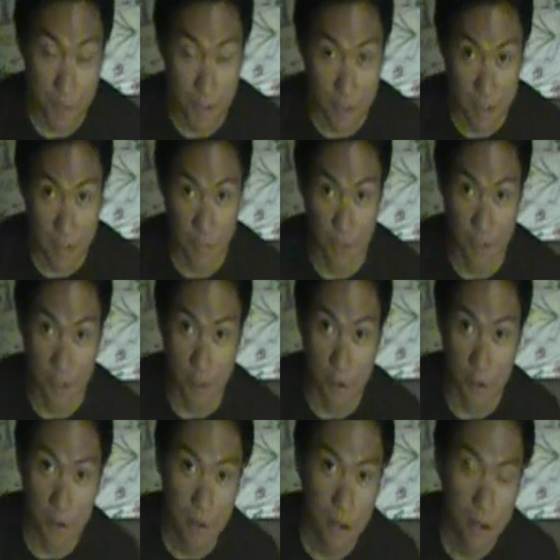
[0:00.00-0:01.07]
in this
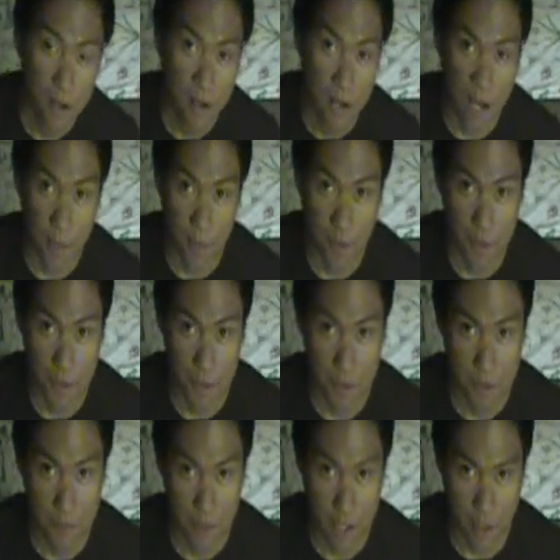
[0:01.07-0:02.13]
video I'm going
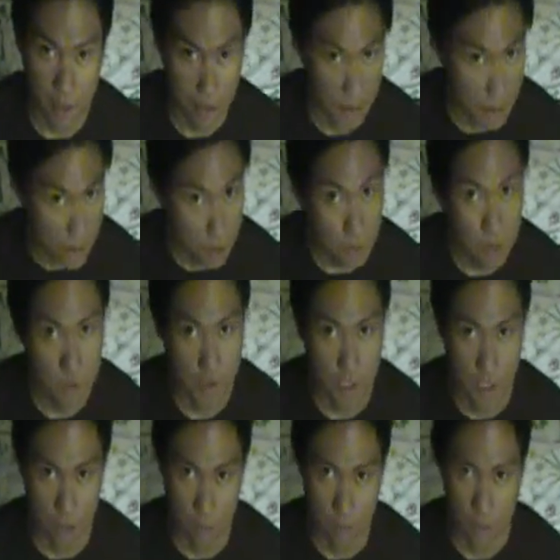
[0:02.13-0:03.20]
to make a solo
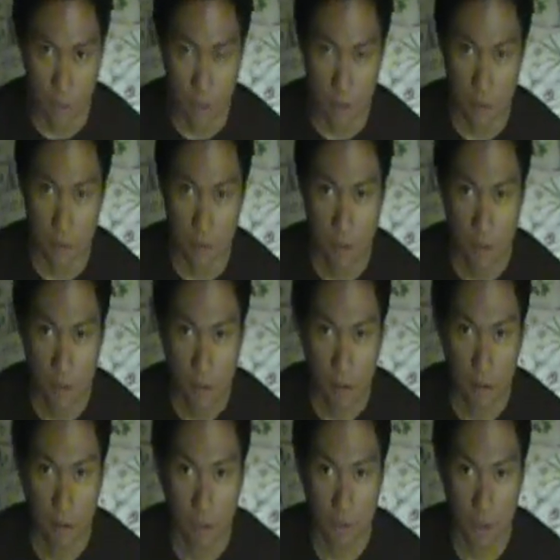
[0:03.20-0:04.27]
training video
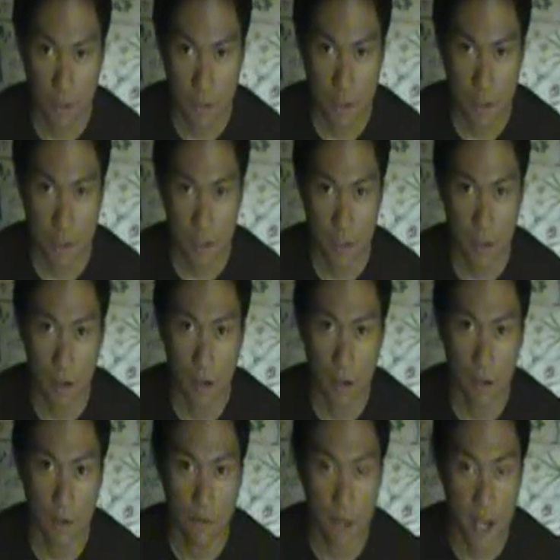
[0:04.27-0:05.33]
courtesy
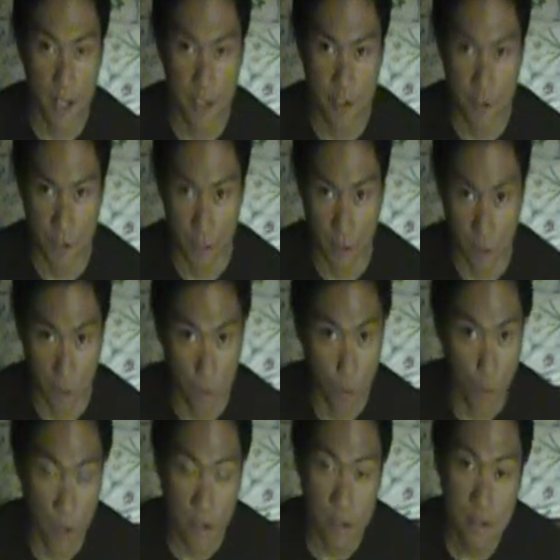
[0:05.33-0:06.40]
of answering a
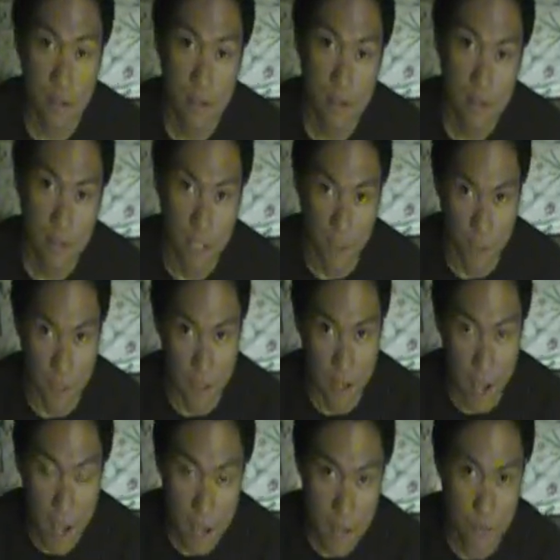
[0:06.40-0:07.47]
request that was
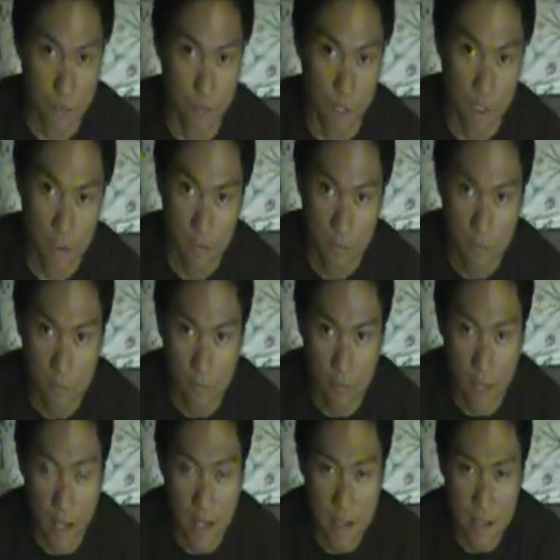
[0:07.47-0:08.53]
asked of me,
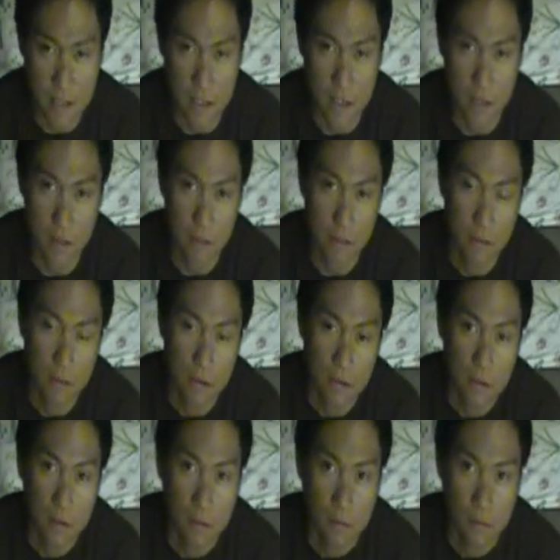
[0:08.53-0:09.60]
asking
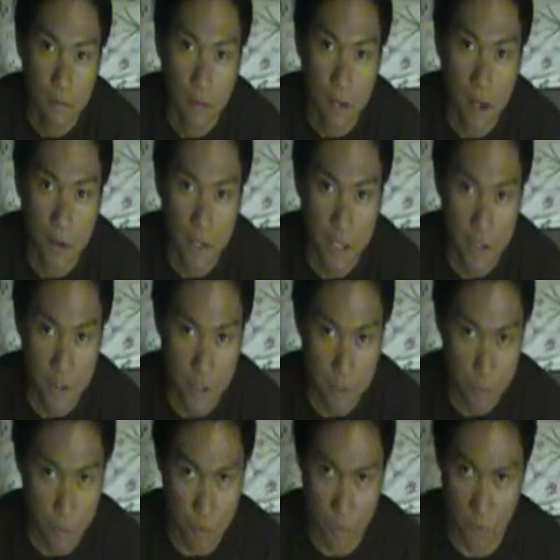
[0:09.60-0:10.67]
how can you
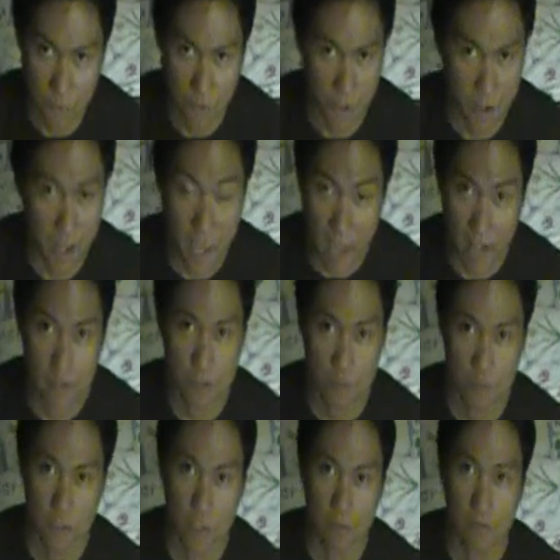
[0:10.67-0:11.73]
improve your hand
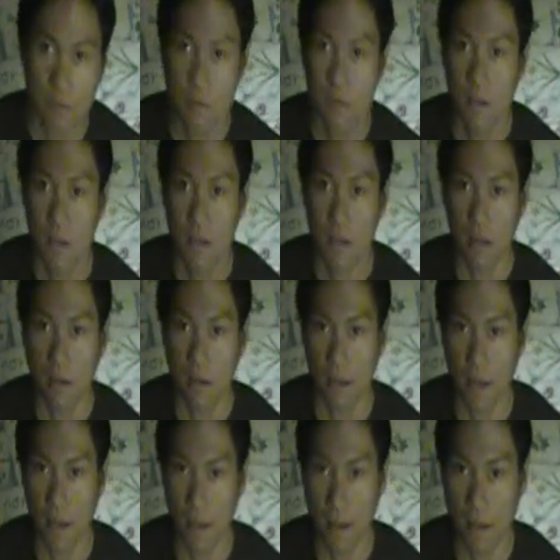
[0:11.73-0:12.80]
speed.
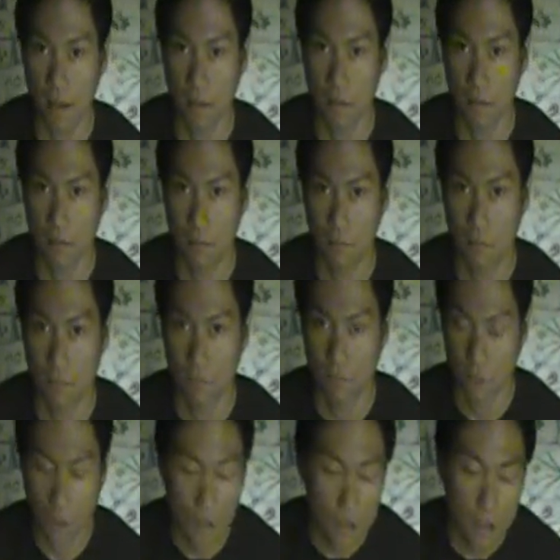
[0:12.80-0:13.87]
And
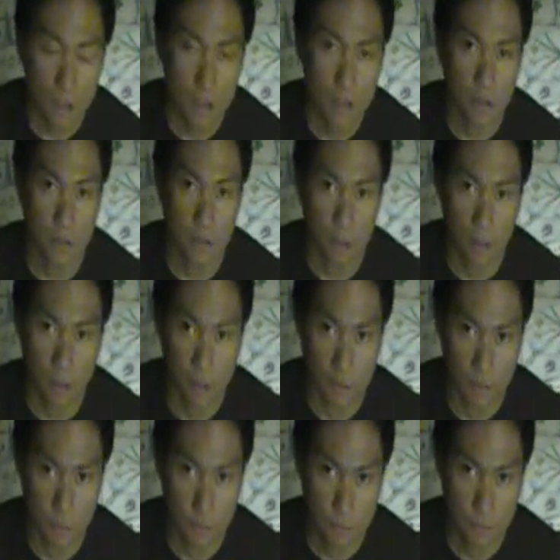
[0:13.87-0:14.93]
there are a lot of